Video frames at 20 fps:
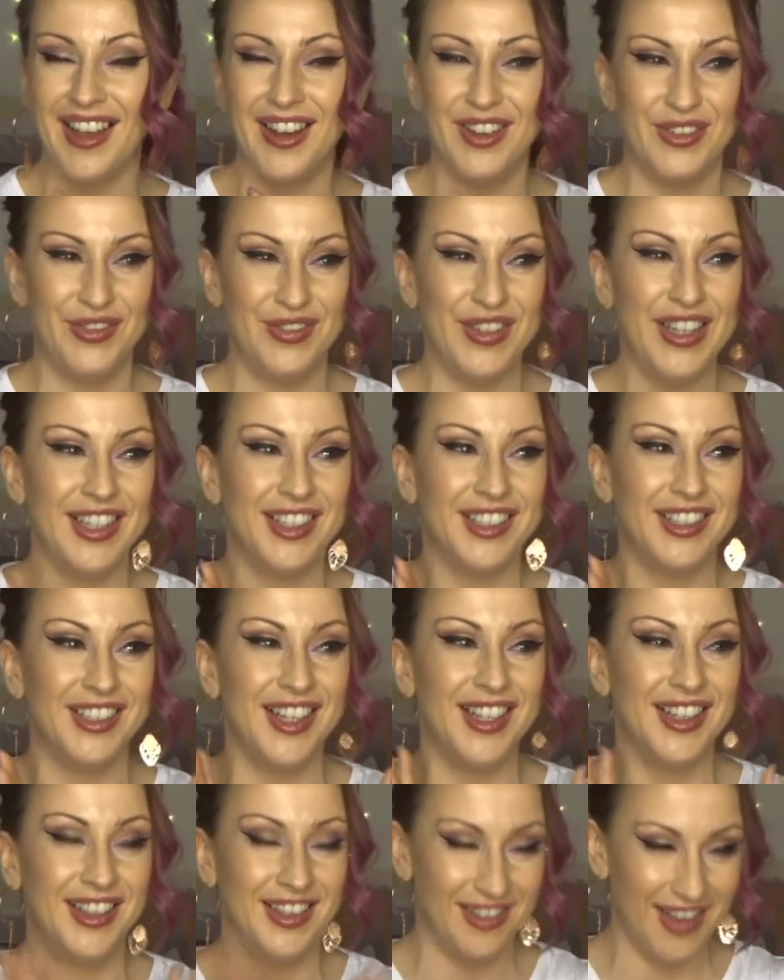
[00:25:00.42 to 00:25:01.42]
and I
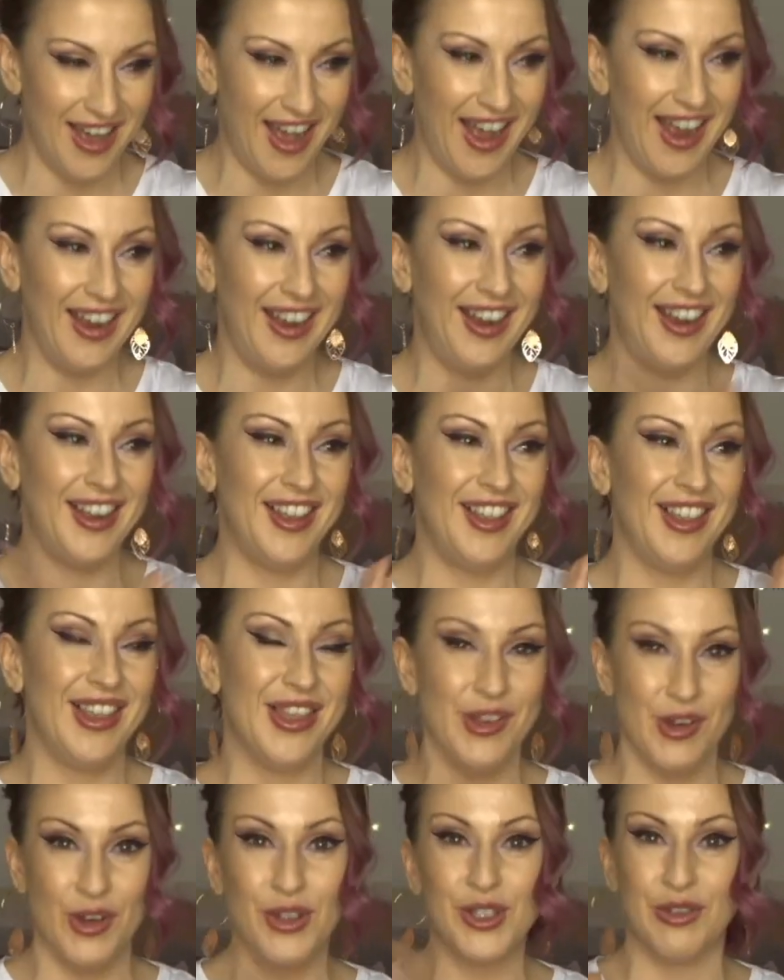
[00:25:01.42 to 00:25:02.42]
feel like
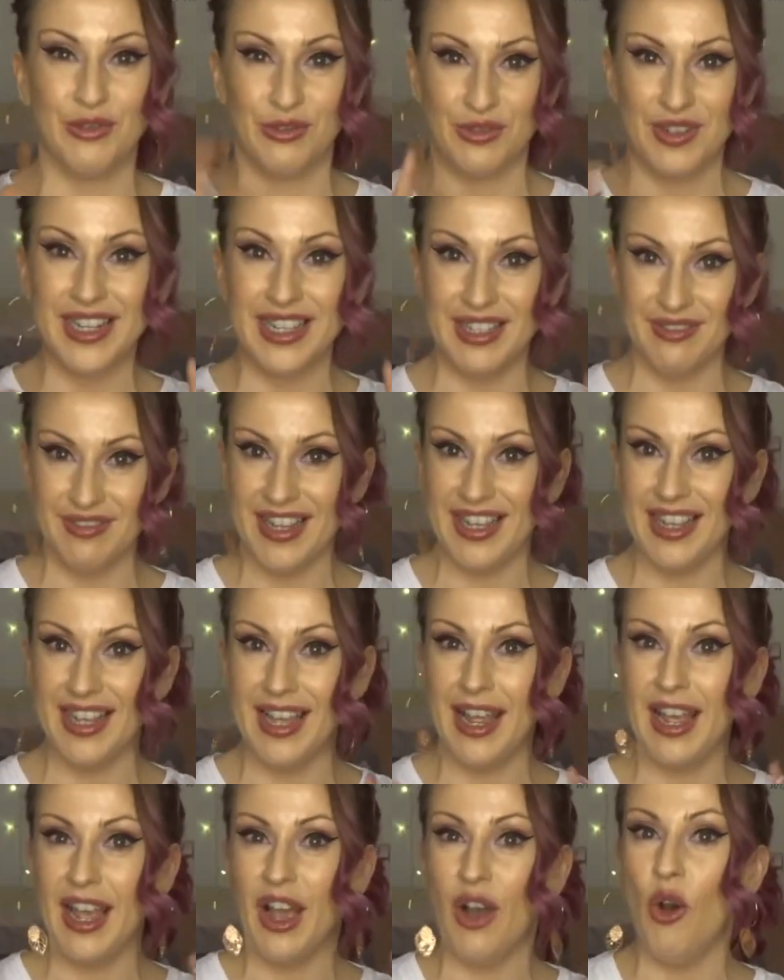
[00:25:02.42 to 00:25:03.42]
those have really, really
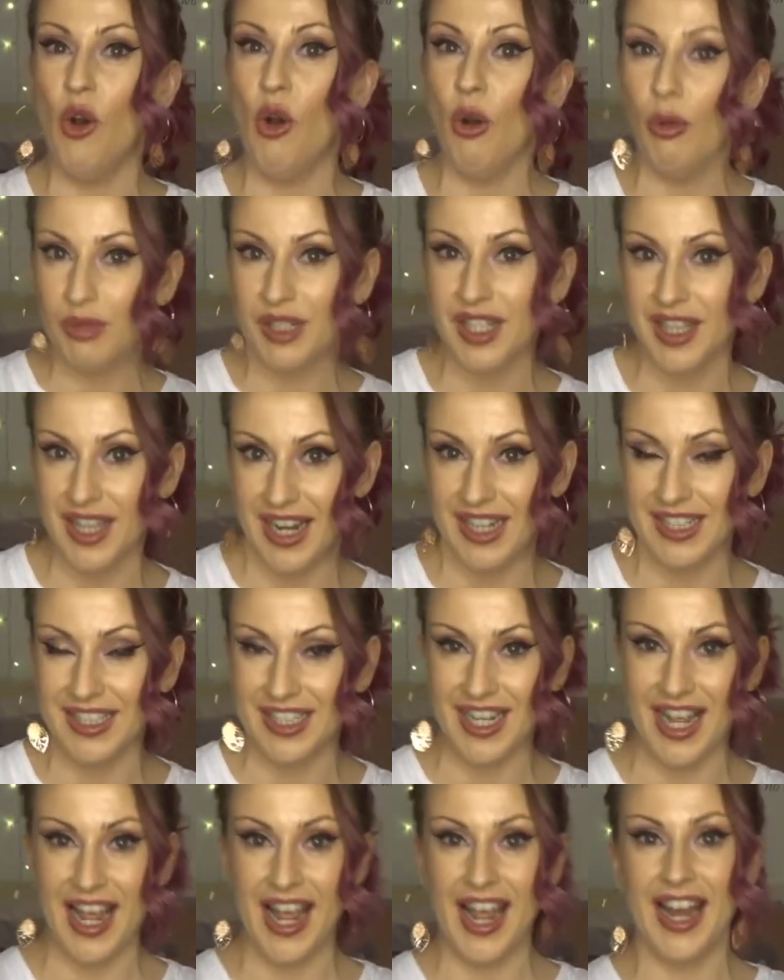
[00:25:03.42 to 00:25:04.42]
upped the
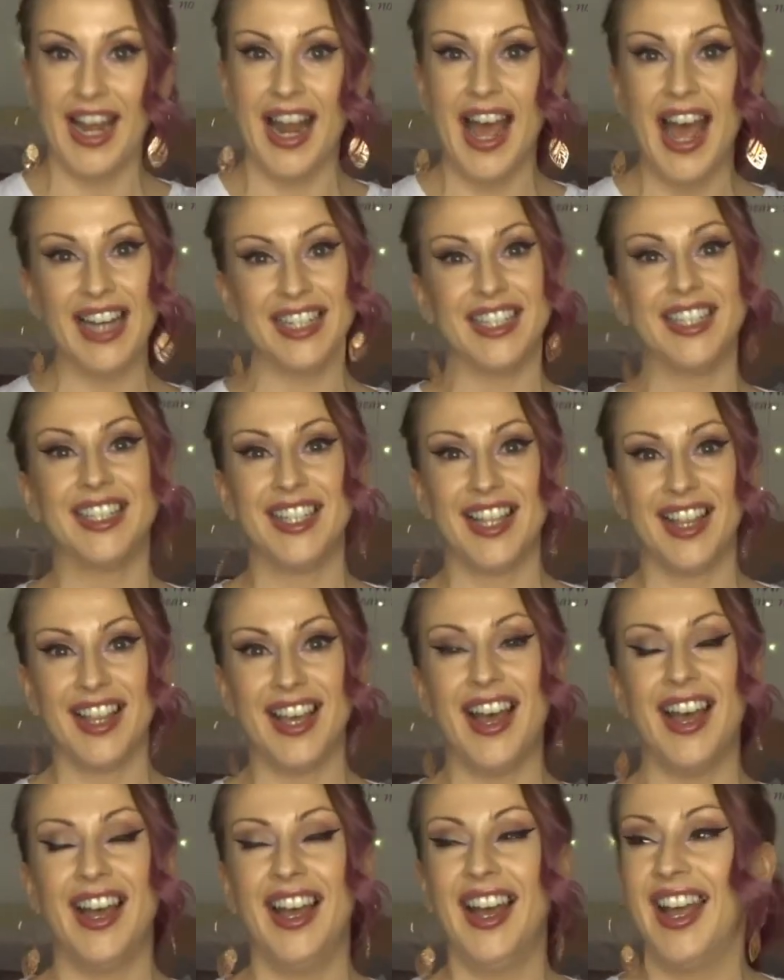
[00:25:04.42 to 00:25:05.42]
ante and added to
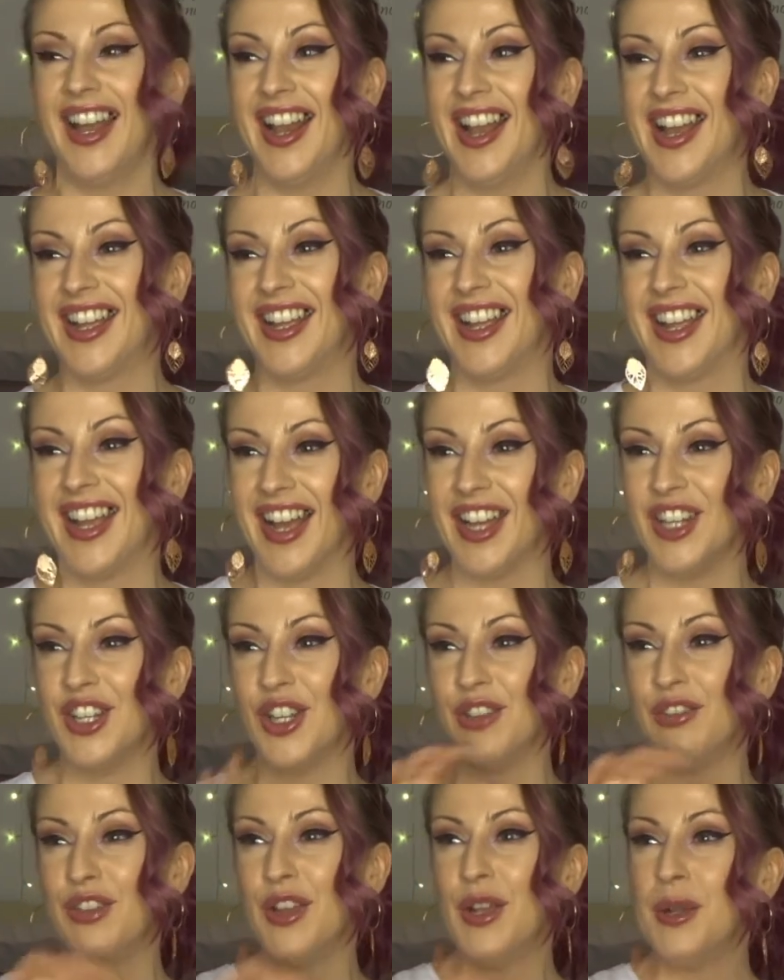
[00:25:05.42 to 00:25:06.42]
that, and I can kind
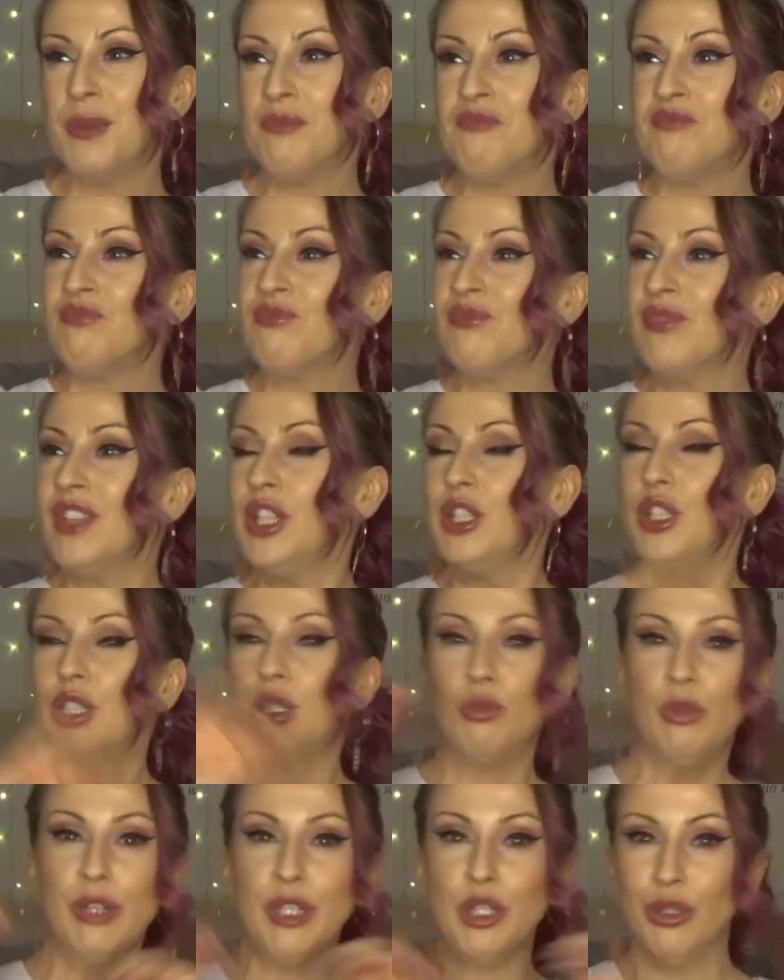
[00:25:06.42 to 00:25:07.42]
of
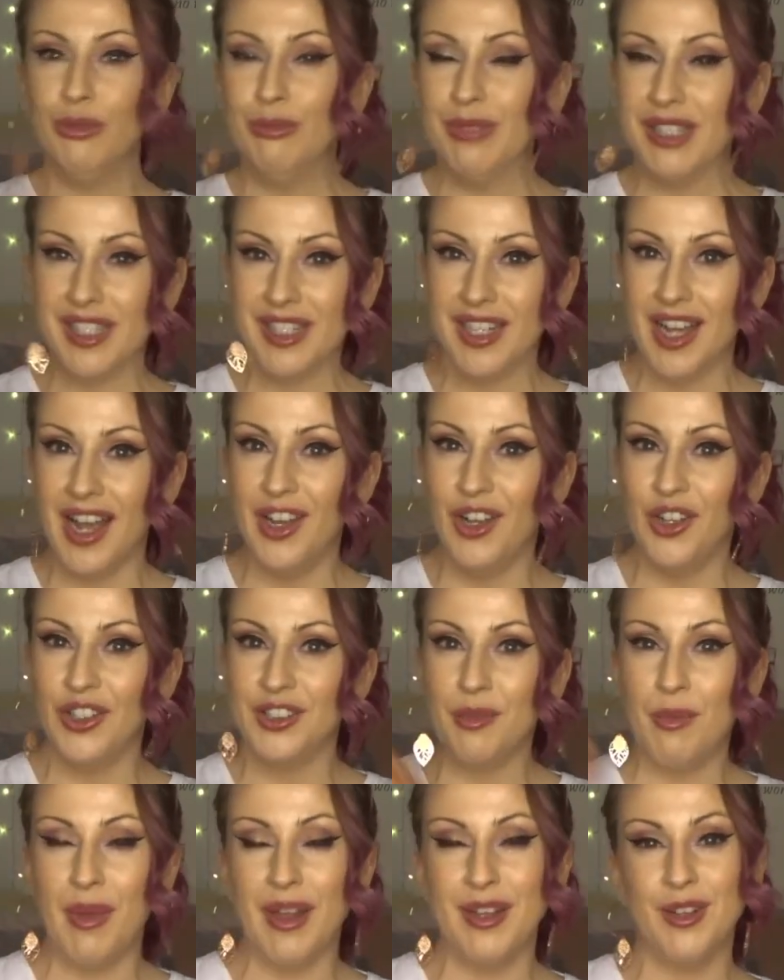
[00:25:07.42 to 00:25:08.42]
switch up my style
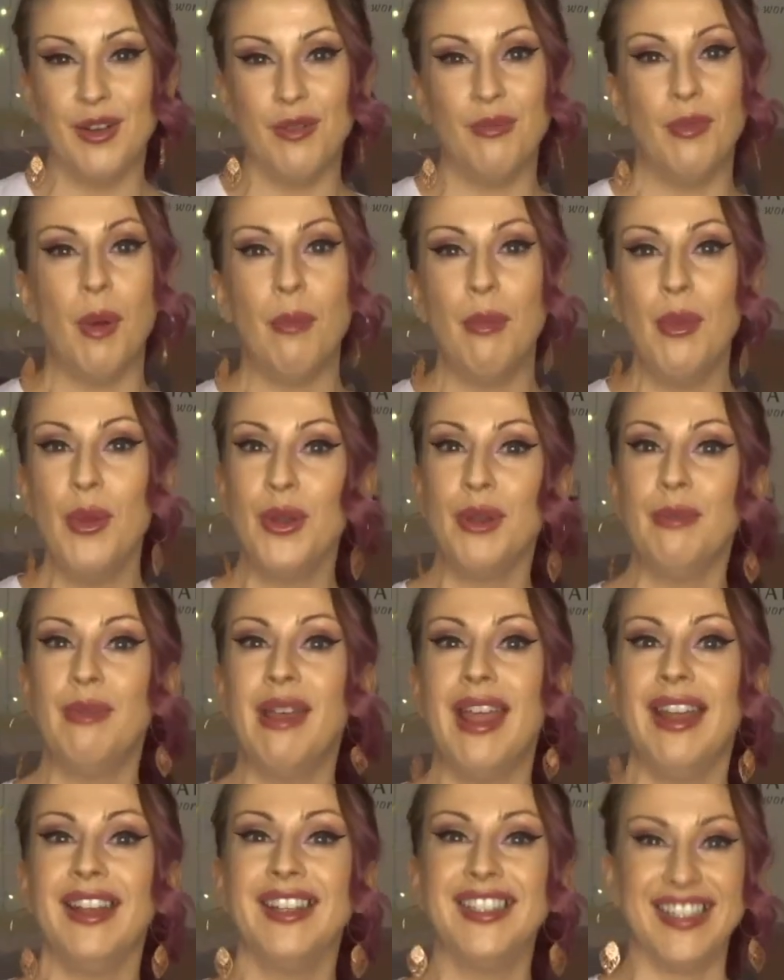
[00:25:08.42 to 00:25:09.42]
depending on what mood I'm
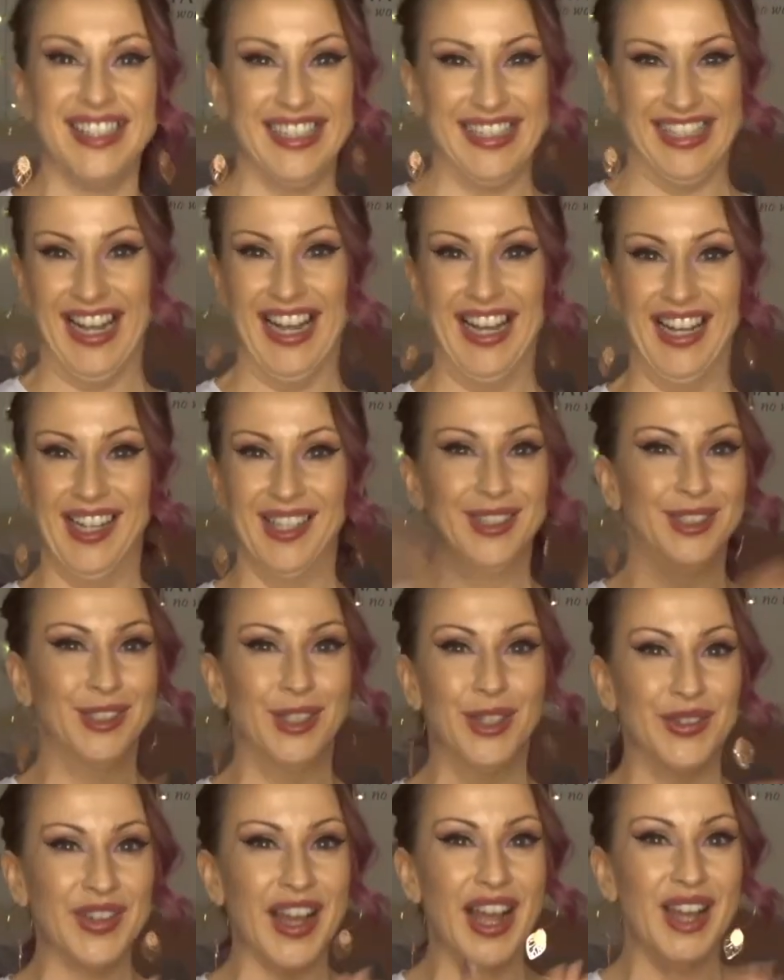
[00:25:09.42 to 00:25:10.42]
in. So yeah, I
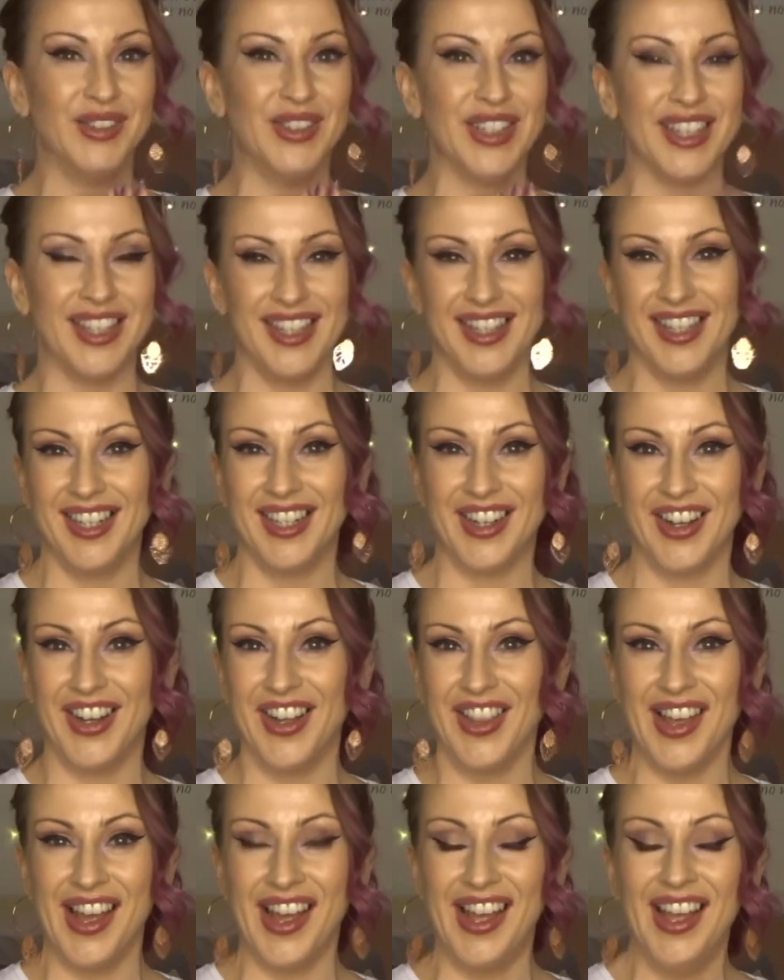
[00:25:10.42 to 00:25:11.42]
love everything that I
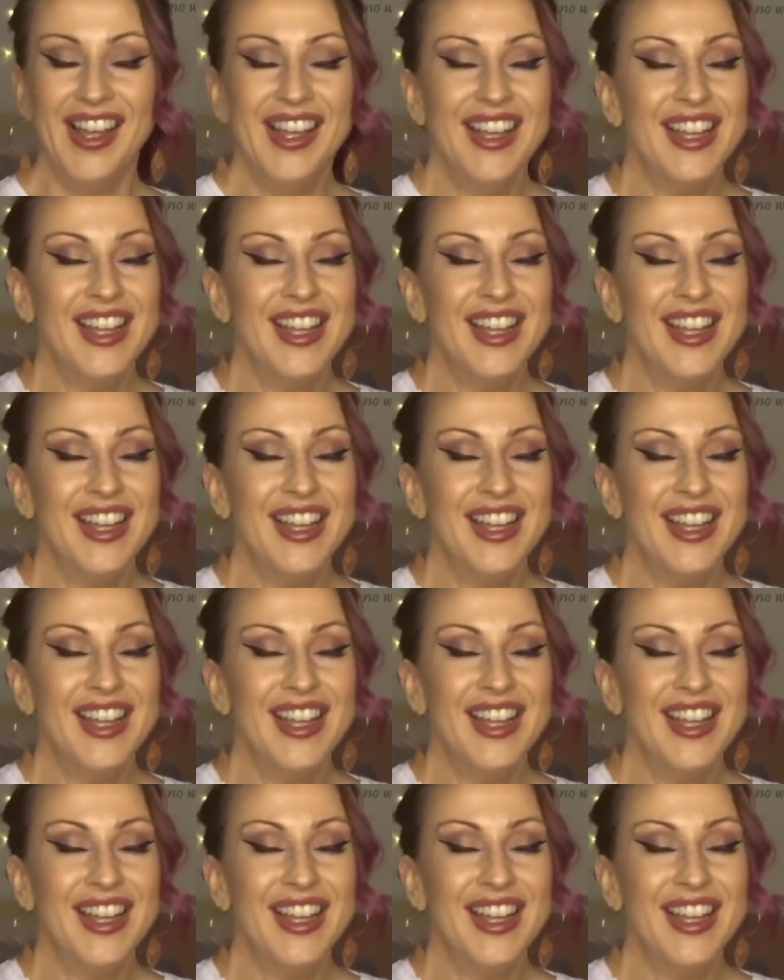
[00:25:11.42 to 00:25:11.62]
got there.